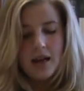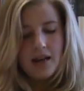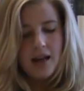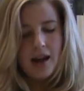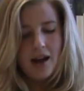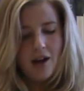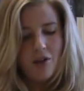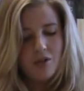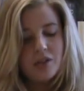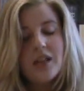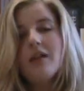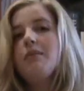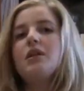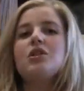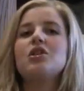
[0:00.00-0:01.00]
Now,
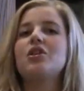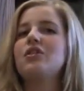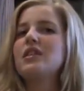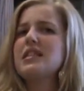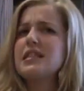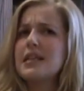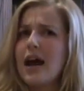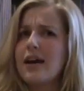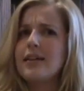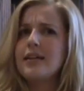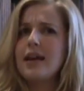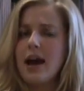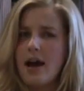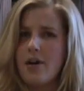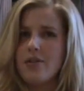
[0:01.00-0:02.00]
let me show you
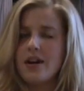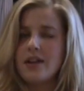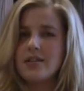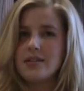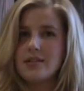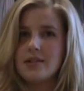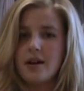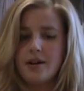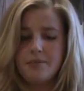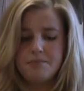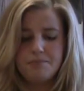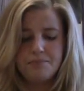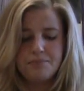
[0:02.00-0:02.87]
exactly how that is done.